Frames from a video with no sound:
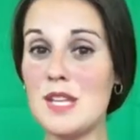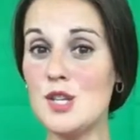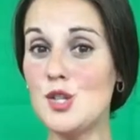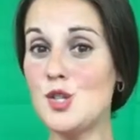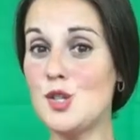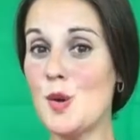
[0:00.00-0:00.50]

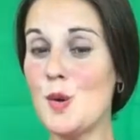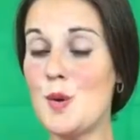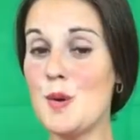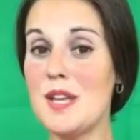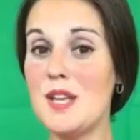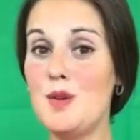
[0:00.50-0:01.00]

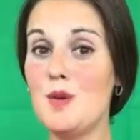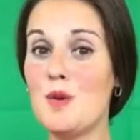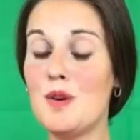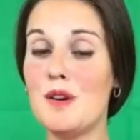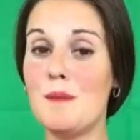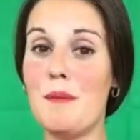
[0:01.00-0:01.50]
So
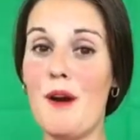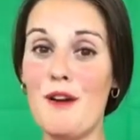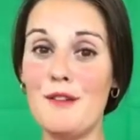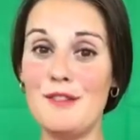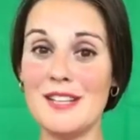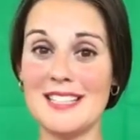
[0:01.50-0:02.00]
you're
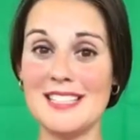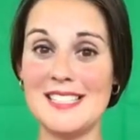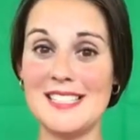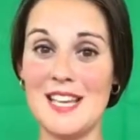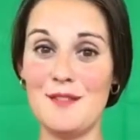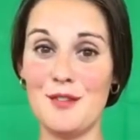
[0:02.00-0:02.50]
perfectly
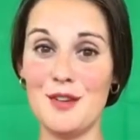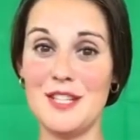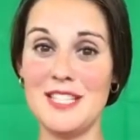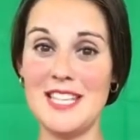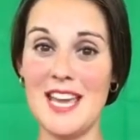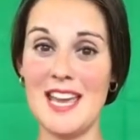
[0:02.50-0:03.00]
set for
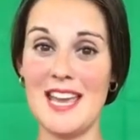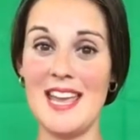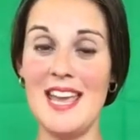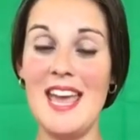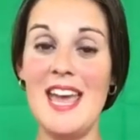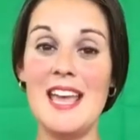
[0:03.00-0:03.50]
the day.
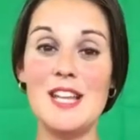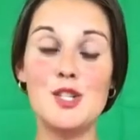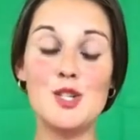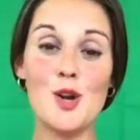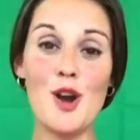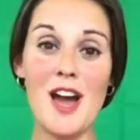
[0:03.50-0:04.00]

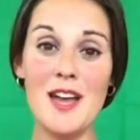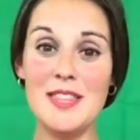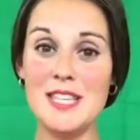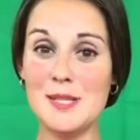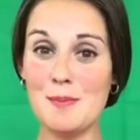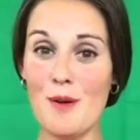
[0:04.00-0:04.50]
Try
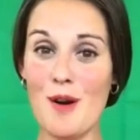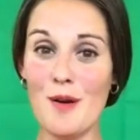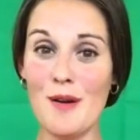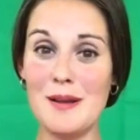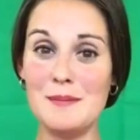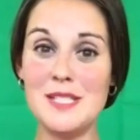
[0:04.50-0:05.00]
these
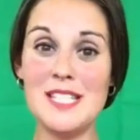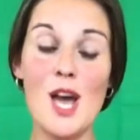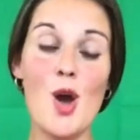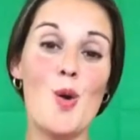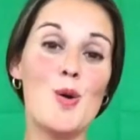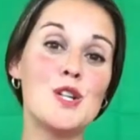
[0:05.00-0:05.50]
programs
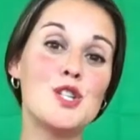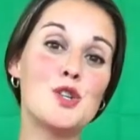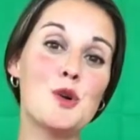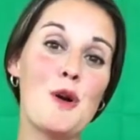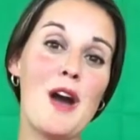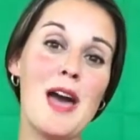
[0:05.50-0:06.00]
or
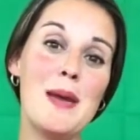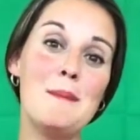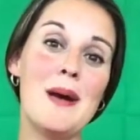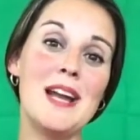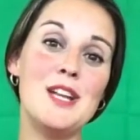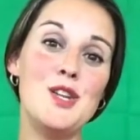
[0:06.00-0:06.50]
try
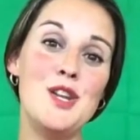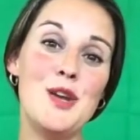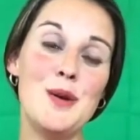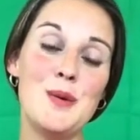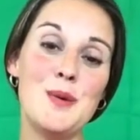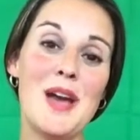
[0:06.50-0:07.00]
my
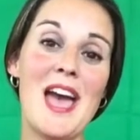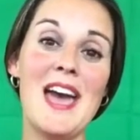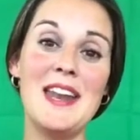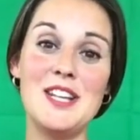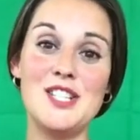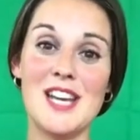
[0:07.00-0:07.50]
new
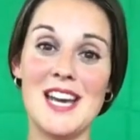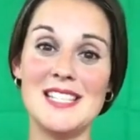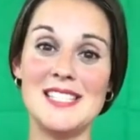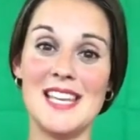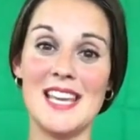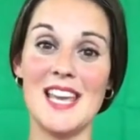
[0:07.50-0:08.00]

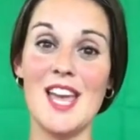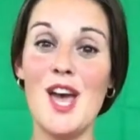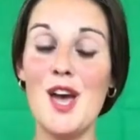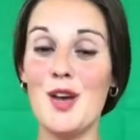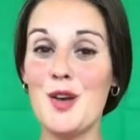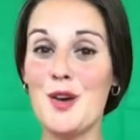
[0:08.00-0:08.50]
energizing
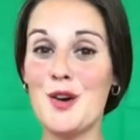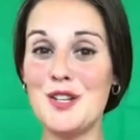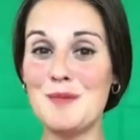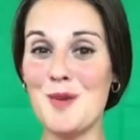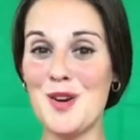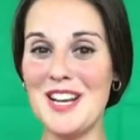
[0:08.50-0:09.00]

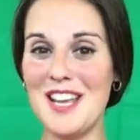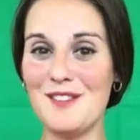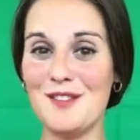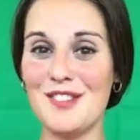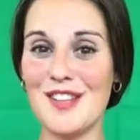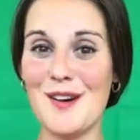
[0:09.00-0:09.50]
Good
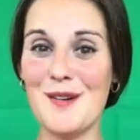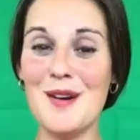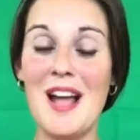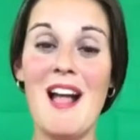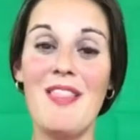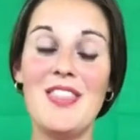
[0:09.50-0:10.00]
Morning Flow
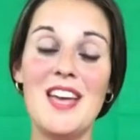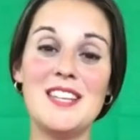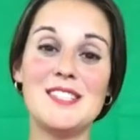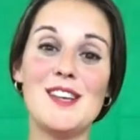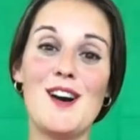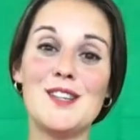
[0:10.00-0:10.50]
that
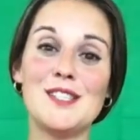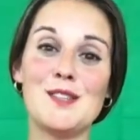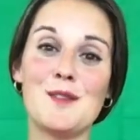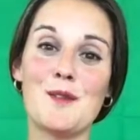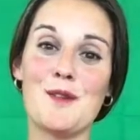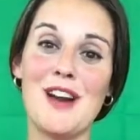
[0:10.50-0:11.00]
is
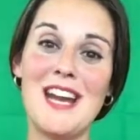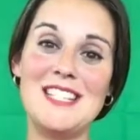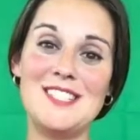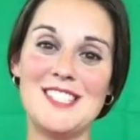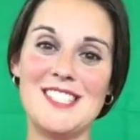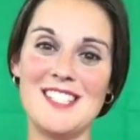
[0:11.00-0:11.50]
also great
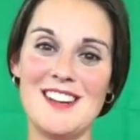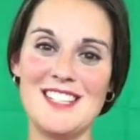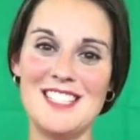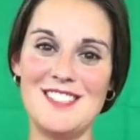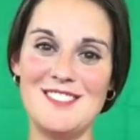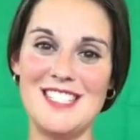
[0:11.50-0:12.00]
to
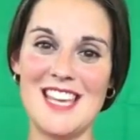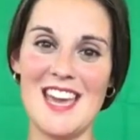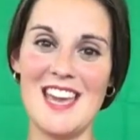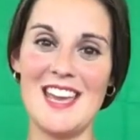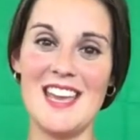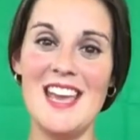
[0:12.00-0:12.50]
start your
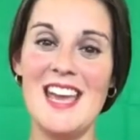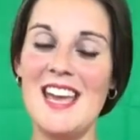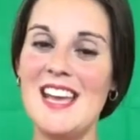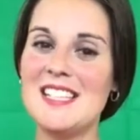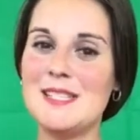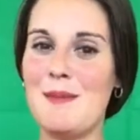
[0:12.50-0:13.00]
day.
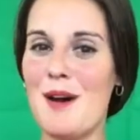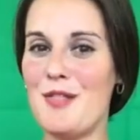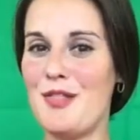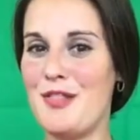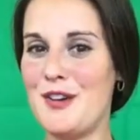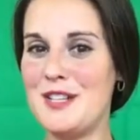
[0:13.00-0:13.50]
It's
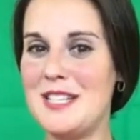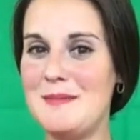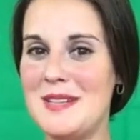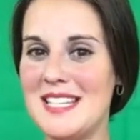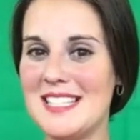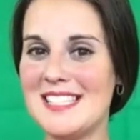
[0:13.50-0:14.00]
about 30
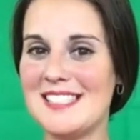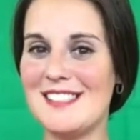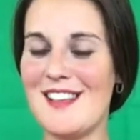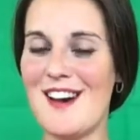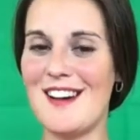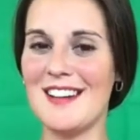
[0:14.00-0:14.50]
minutes
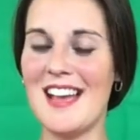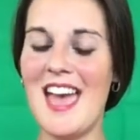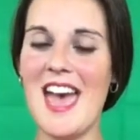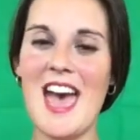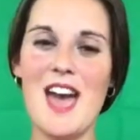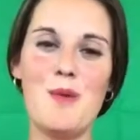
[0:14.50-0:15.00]
long
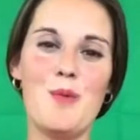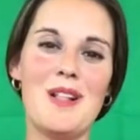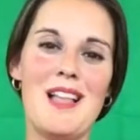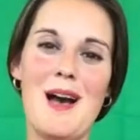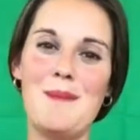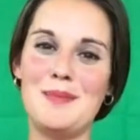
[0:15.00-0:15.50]
and
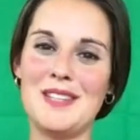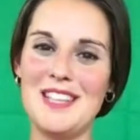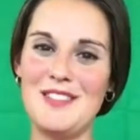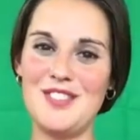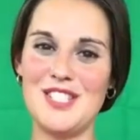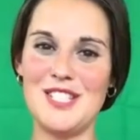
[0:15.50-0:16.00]
will
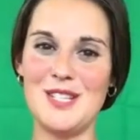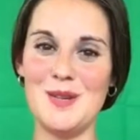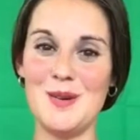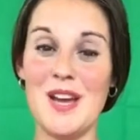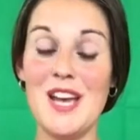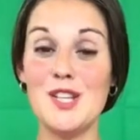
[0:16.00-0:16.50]
uplift
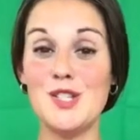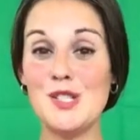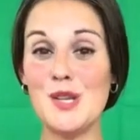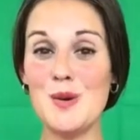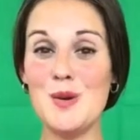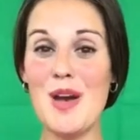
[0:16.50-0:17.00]
you
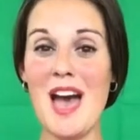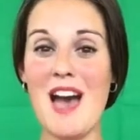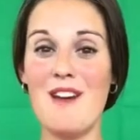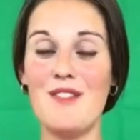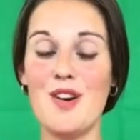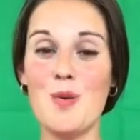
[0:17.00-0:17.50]
so you
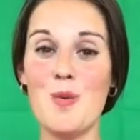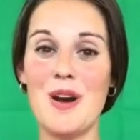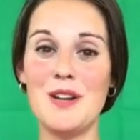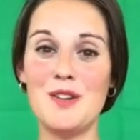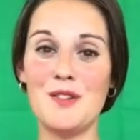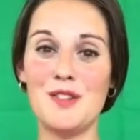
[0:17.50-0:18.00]
have a
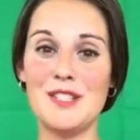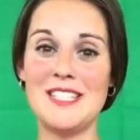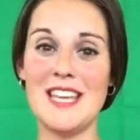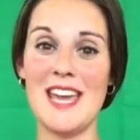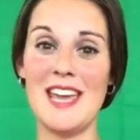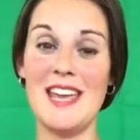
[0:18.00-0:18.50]
wonderful
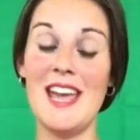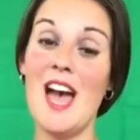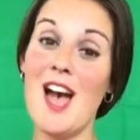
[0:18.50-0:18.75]
day.